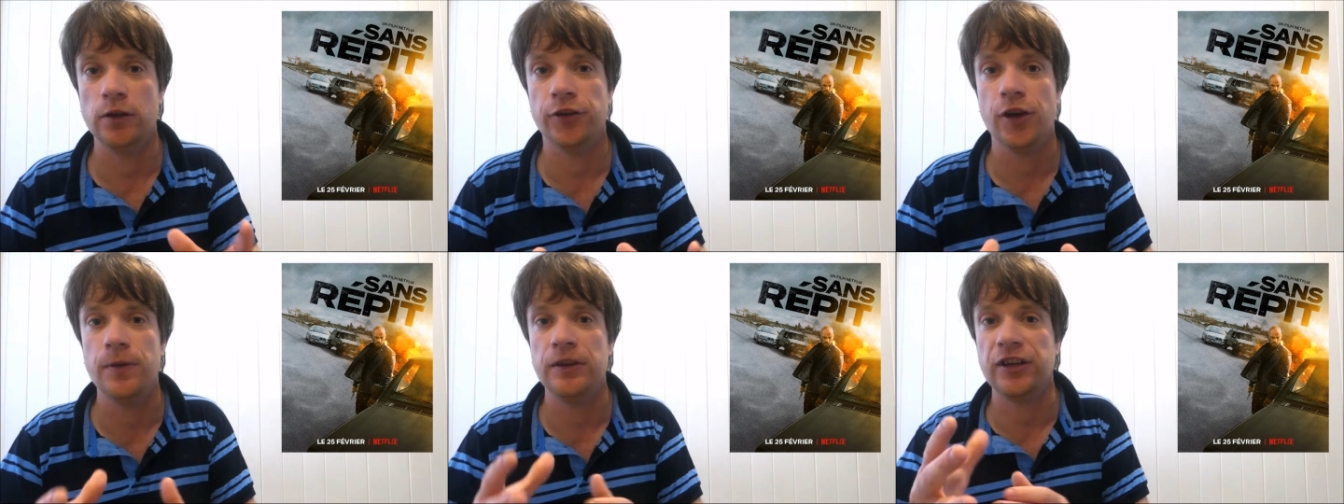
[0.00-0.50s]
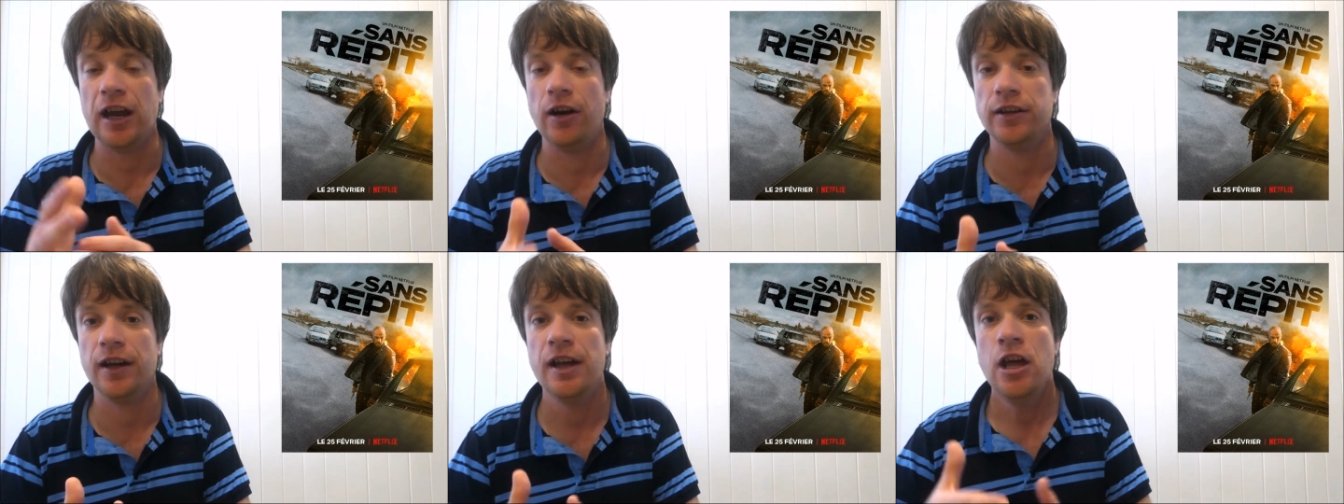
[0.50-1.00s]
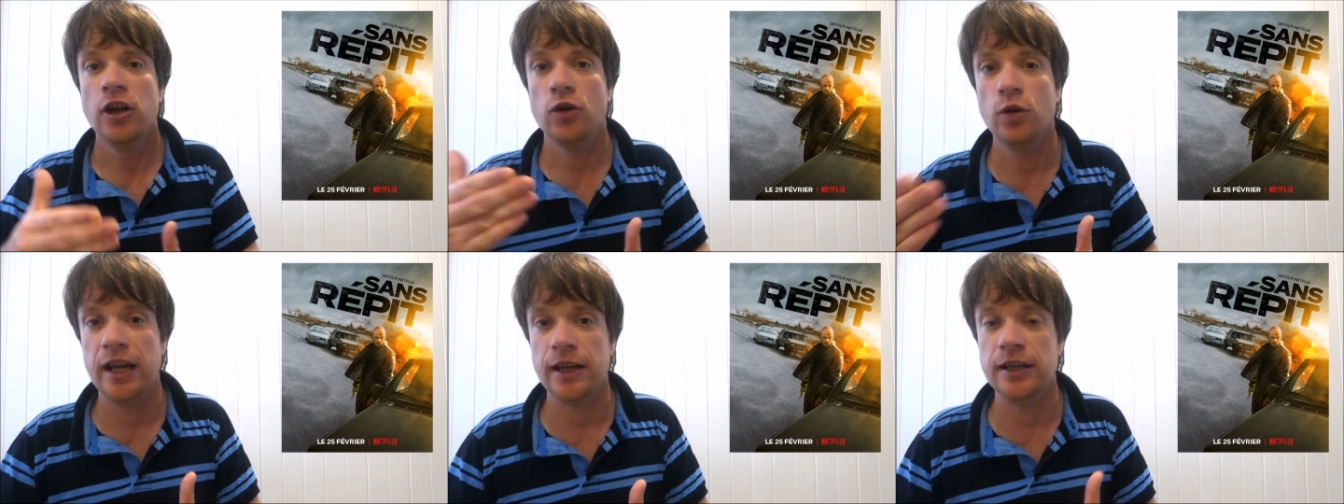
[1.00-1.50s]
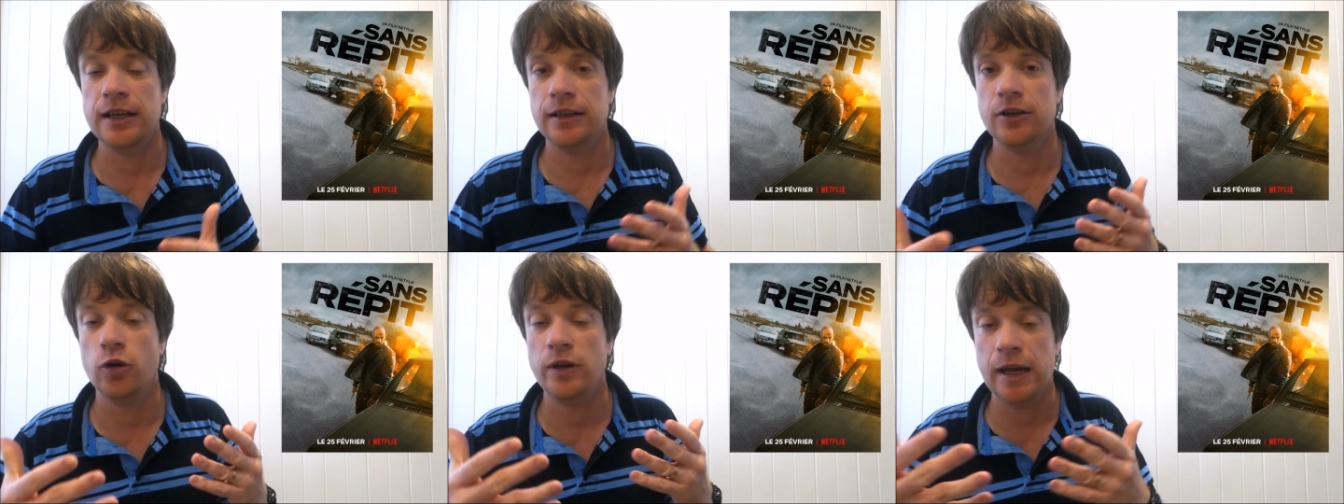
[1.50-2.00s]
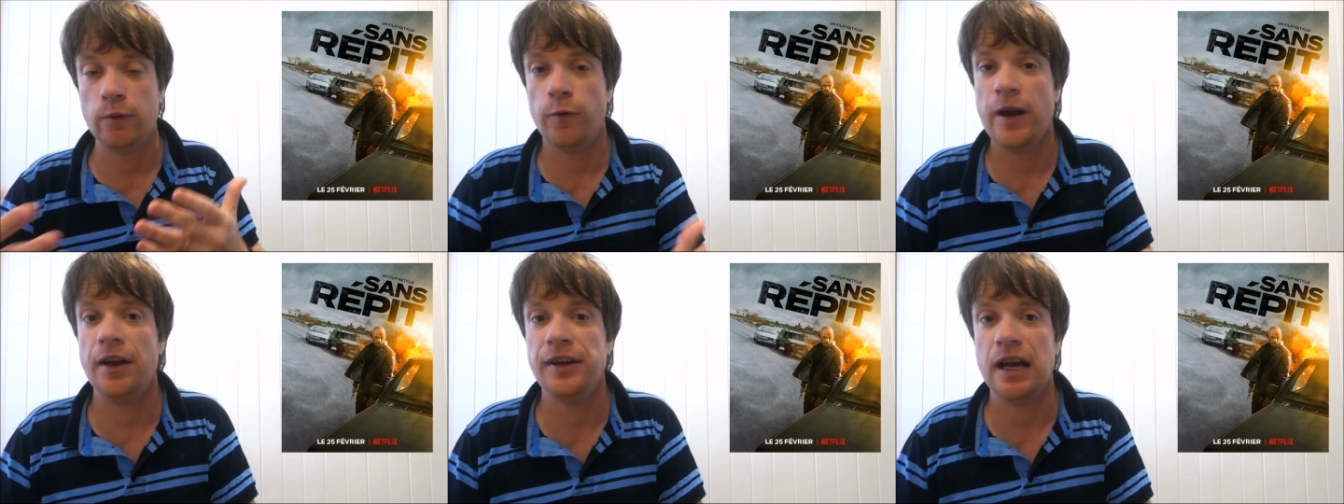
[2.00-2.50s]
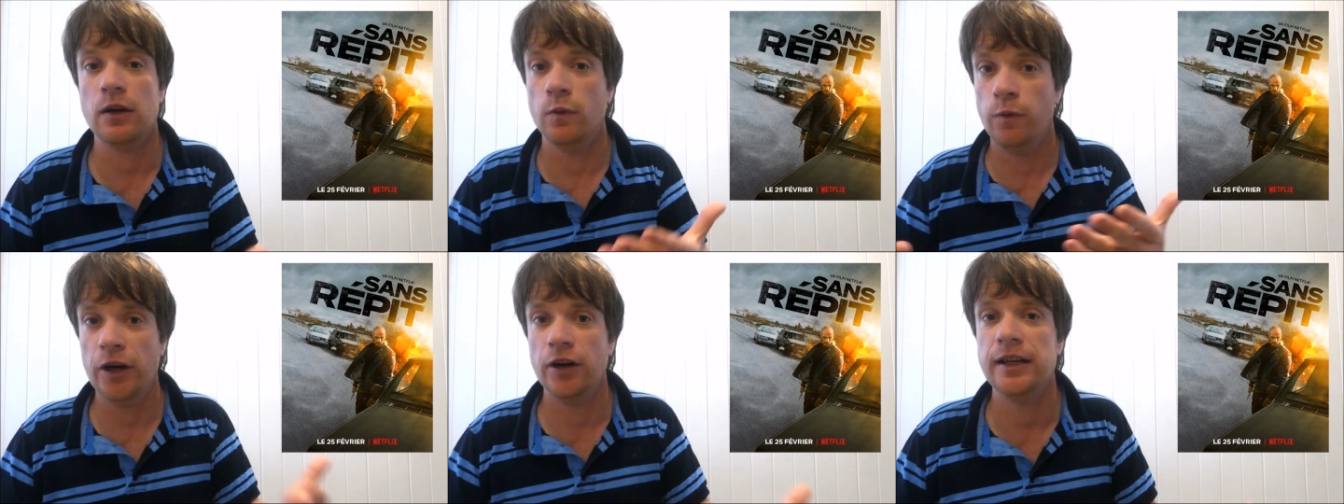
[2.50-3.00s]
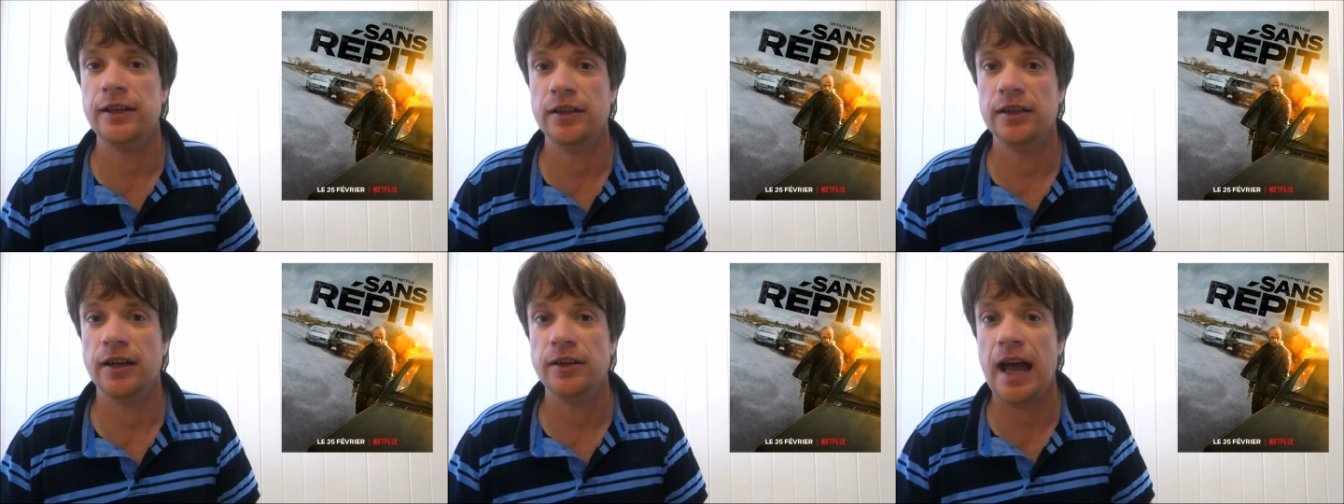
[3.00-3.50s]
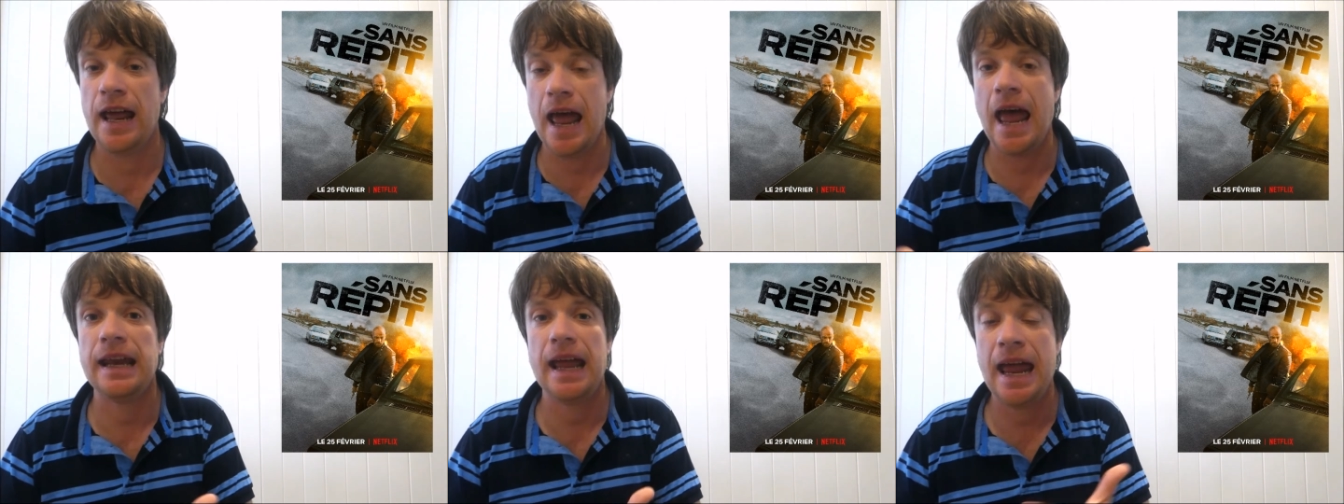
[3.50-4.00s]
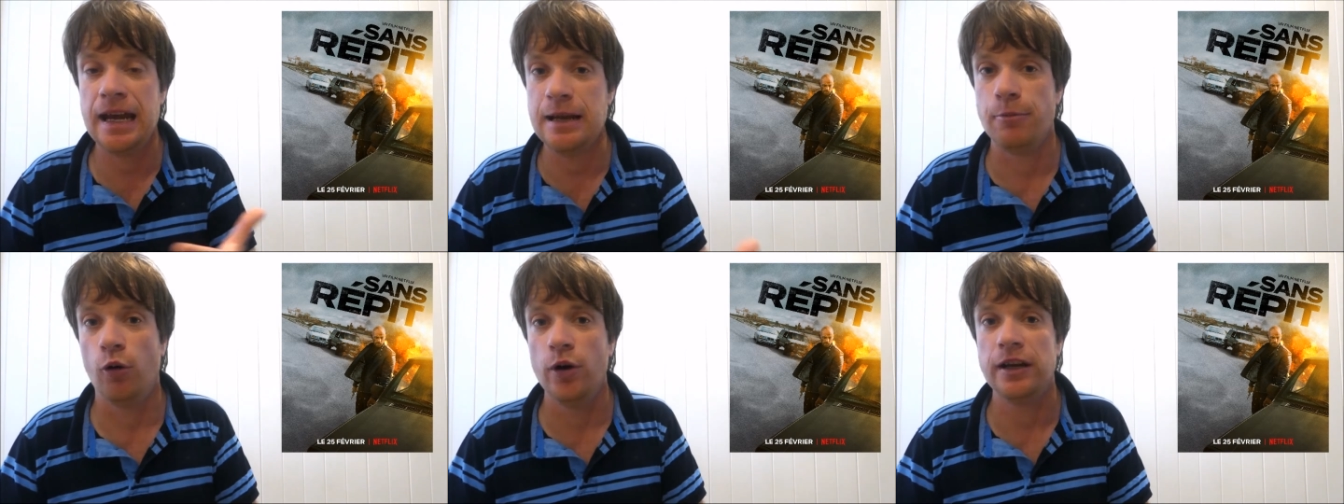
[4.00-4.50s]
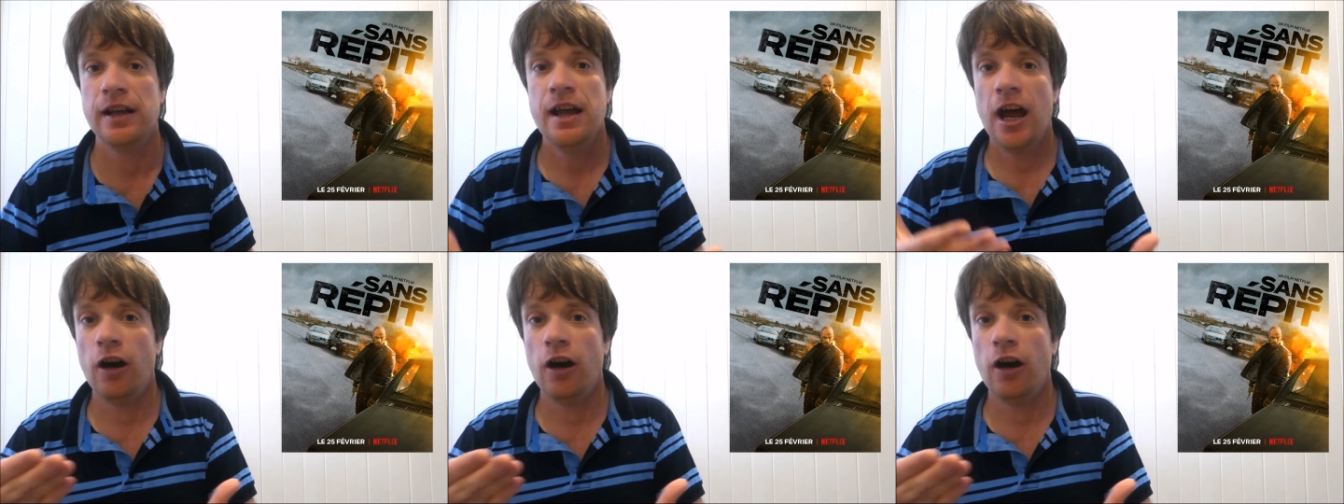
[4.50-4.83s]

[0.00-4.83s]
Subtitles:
as though this character could get found out at any point.